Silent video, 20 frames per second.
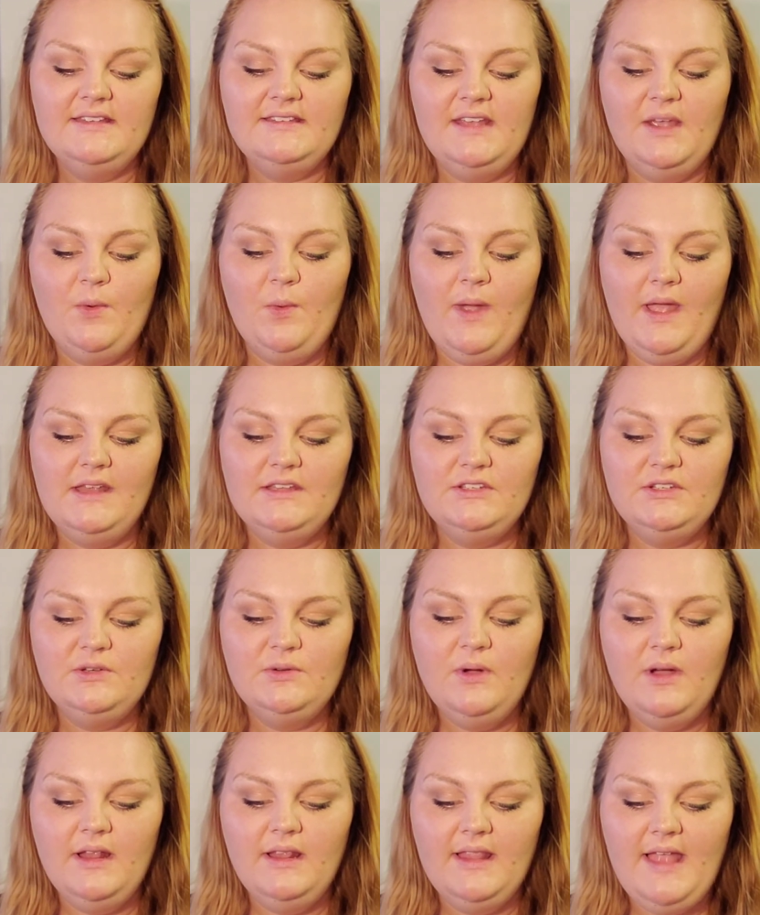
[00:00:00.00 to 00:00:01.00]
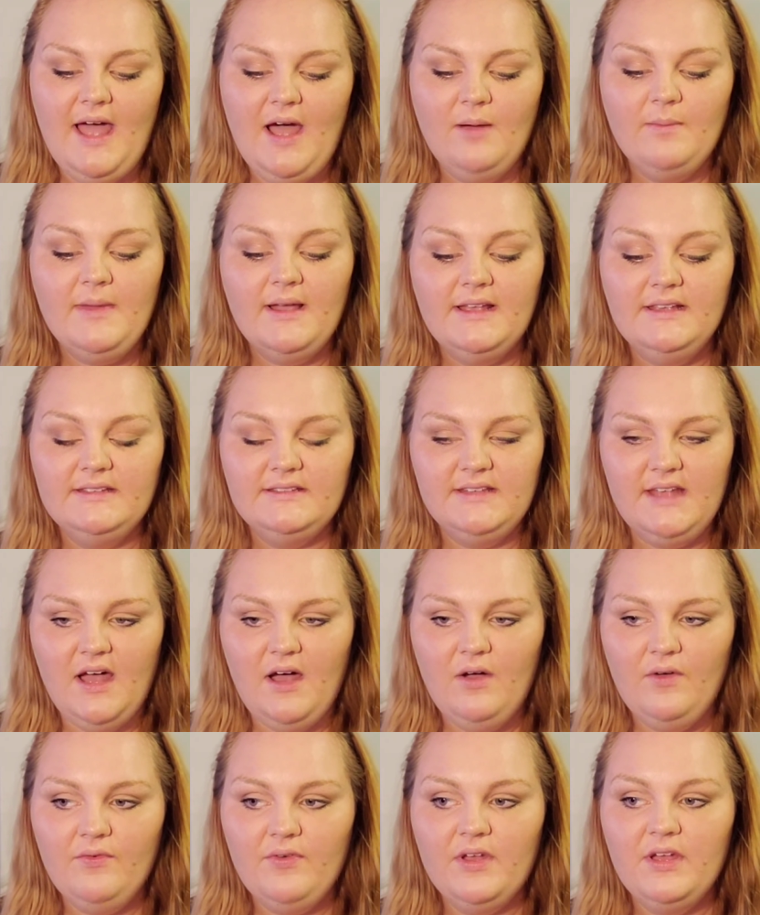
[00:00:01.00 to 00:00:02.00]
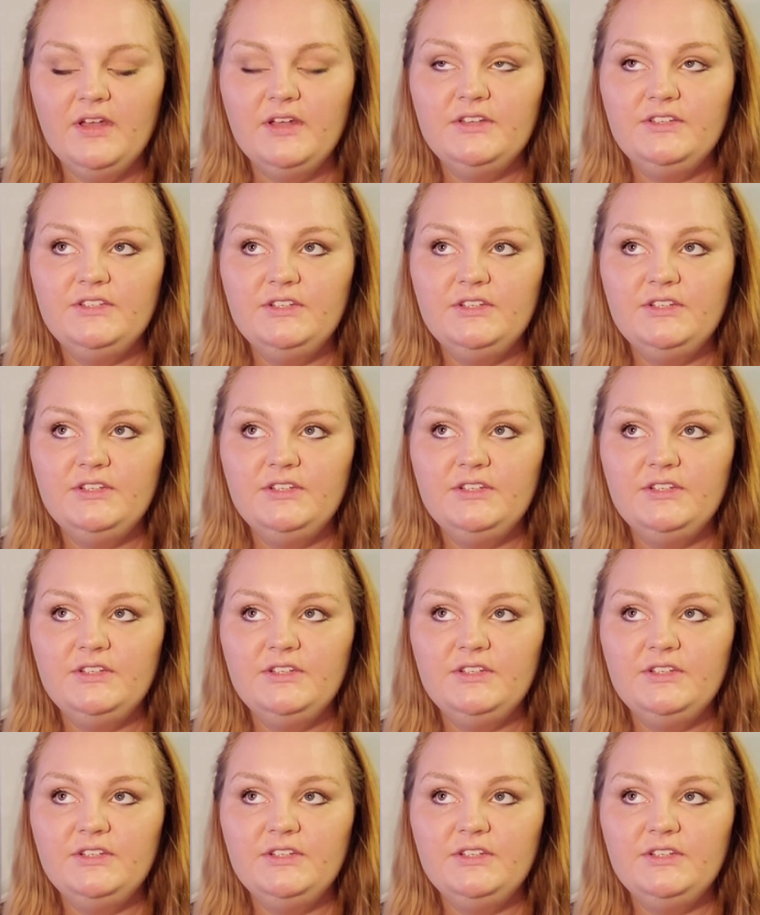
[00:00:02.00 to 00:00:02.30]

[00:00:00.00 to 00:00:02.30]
a way to allow myself